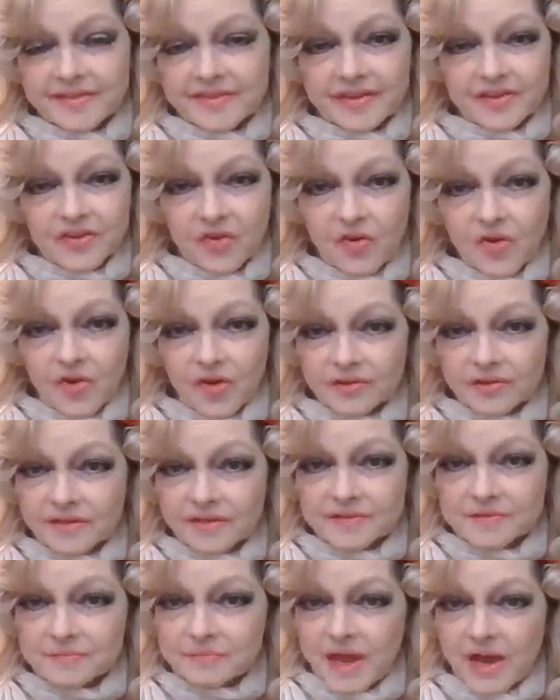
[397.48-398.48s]
They called
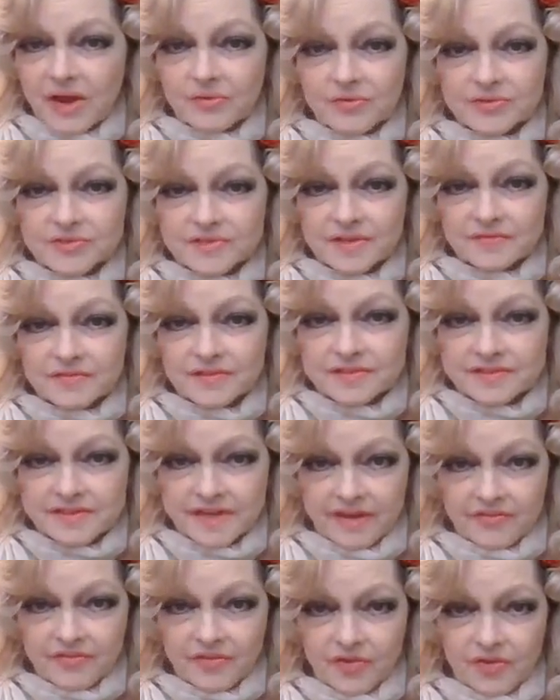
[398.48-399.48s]
his powers of the
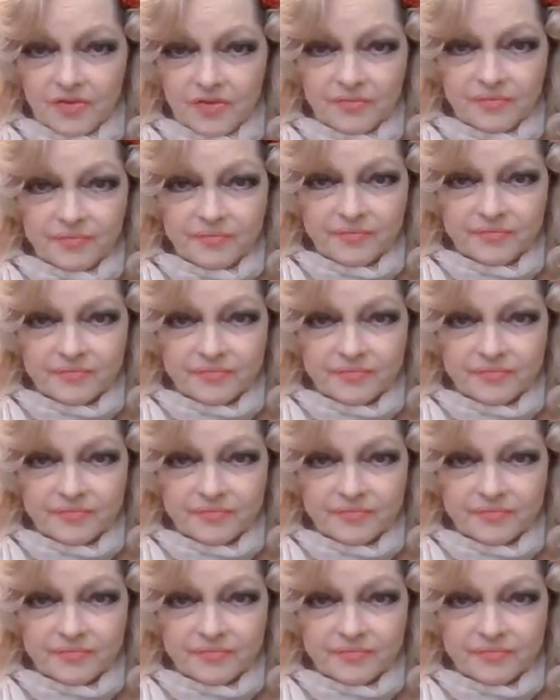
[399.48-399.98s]
devil,